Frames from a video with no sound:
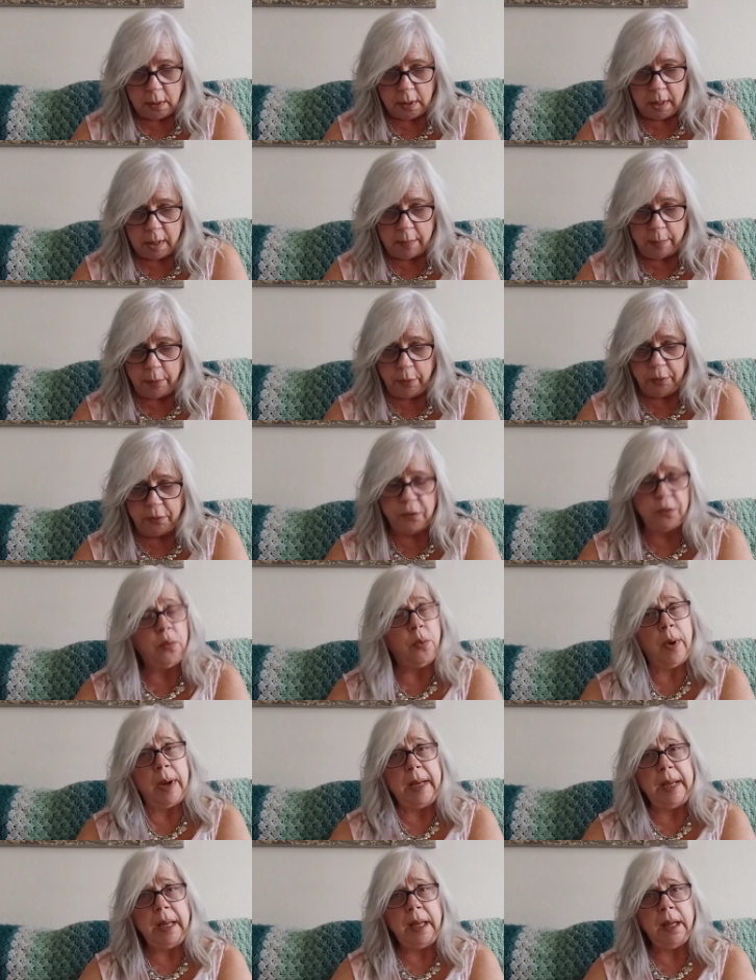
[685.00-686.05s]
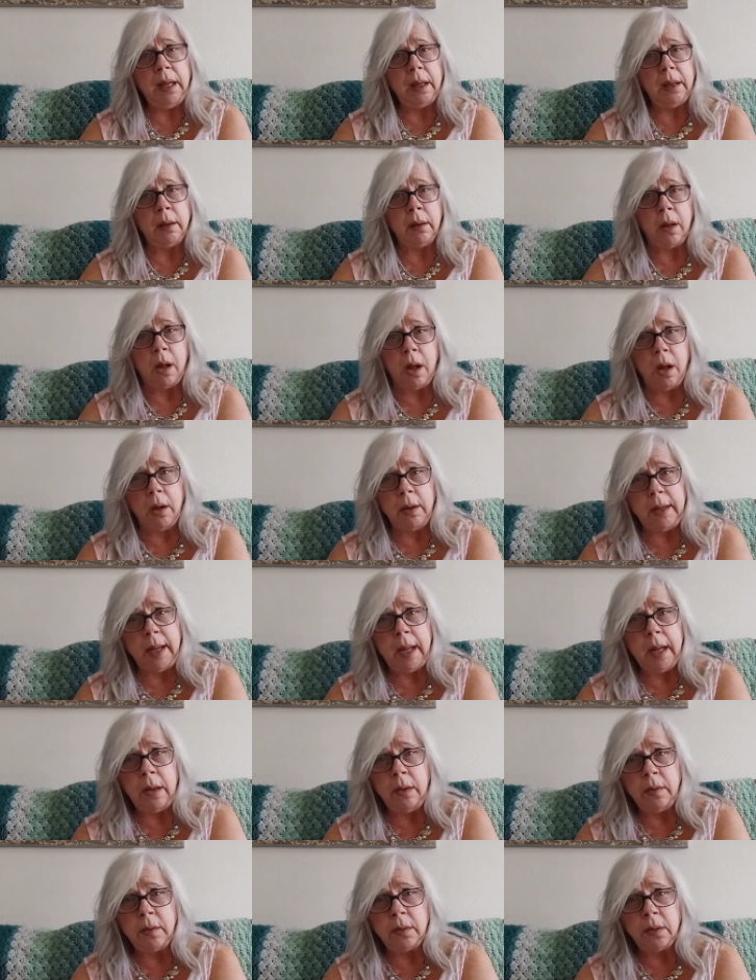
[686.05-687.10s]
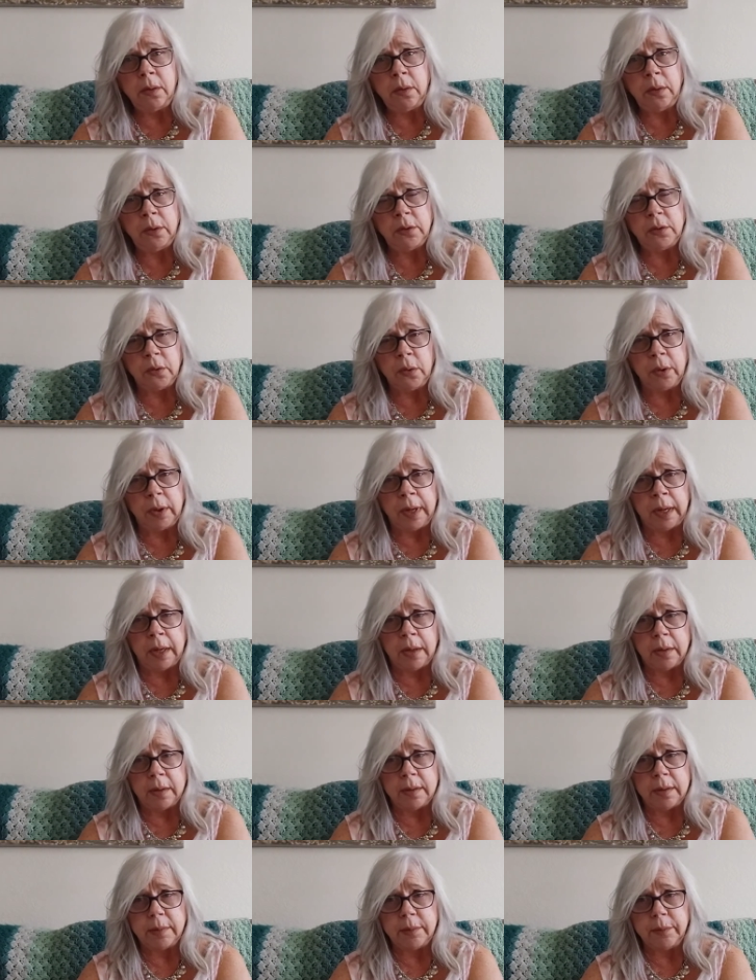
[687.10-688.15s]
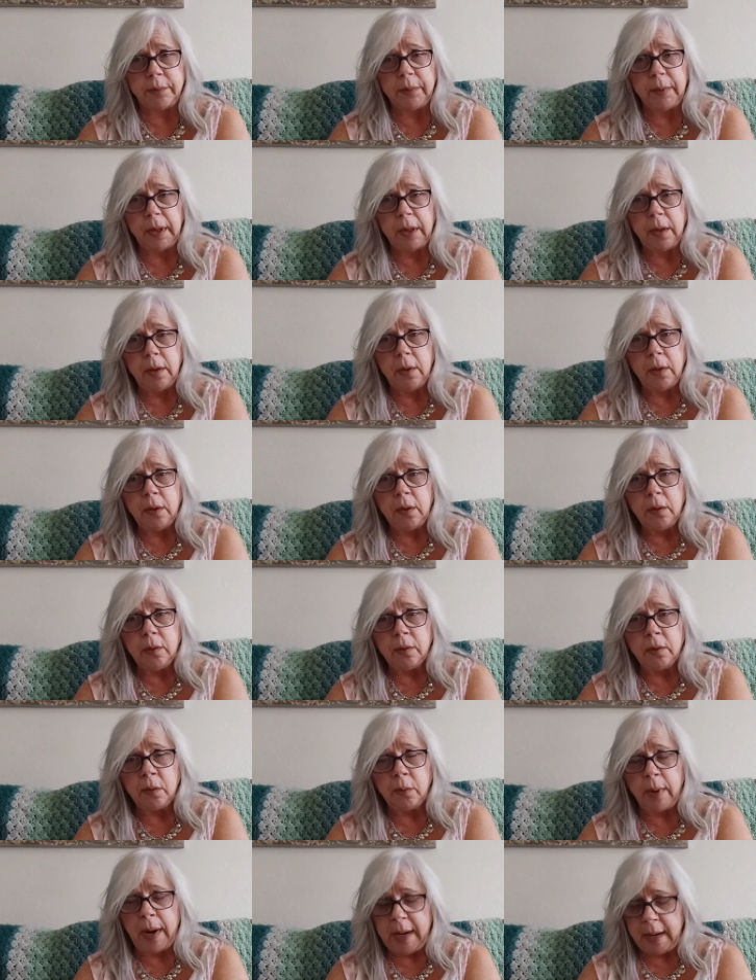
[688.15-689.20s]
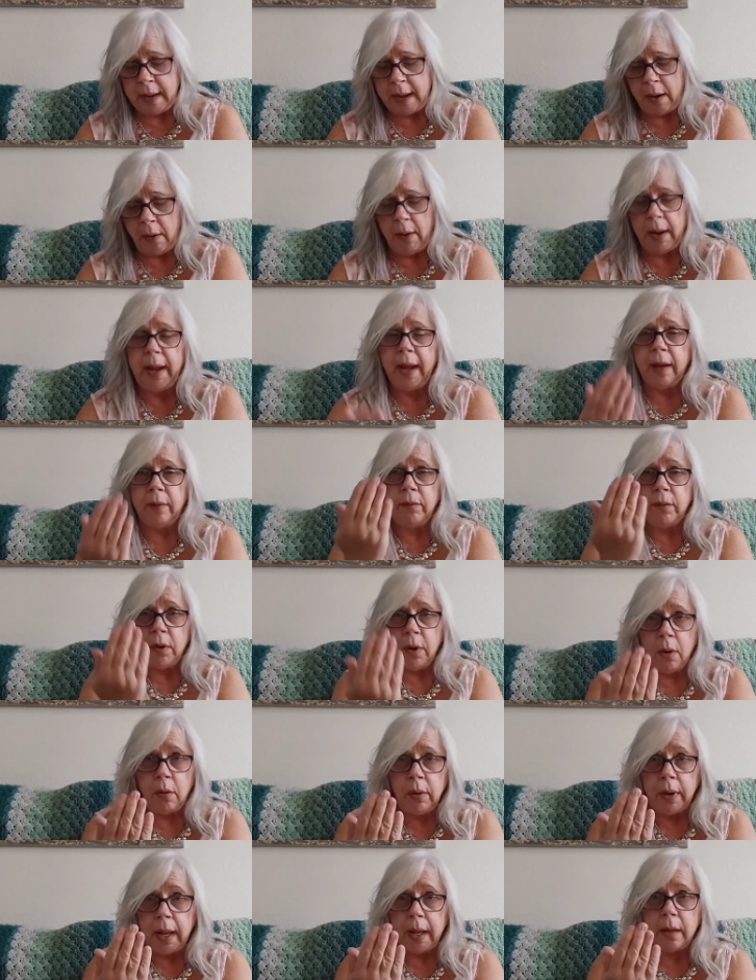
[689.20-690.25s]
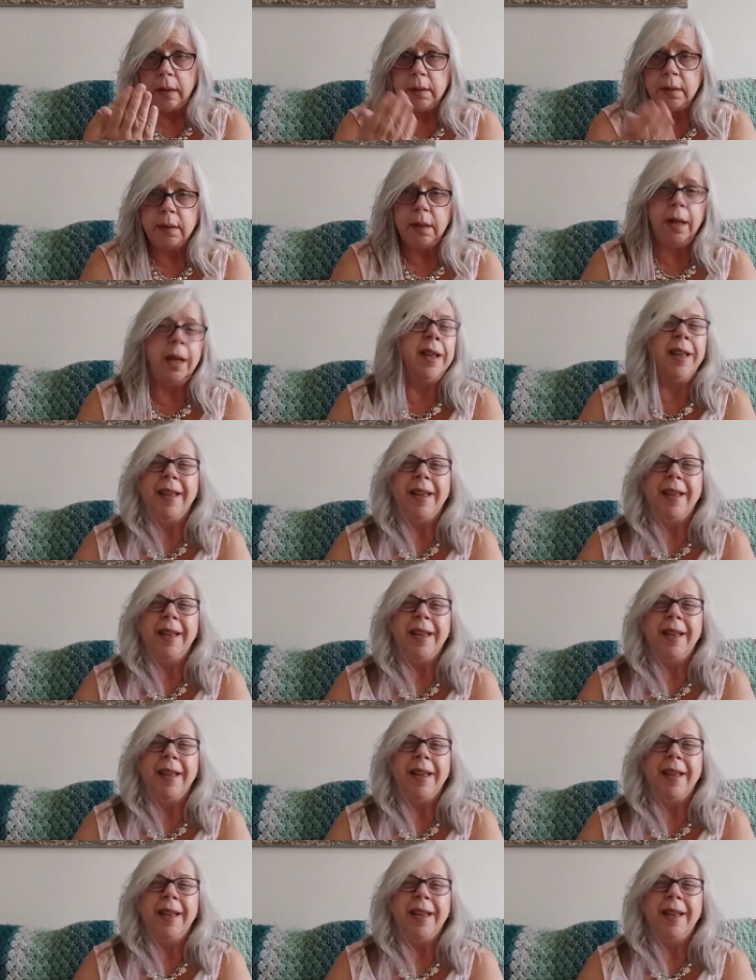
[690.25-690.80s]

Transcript: Number 20, long nails or short nails. So right now I have no nails.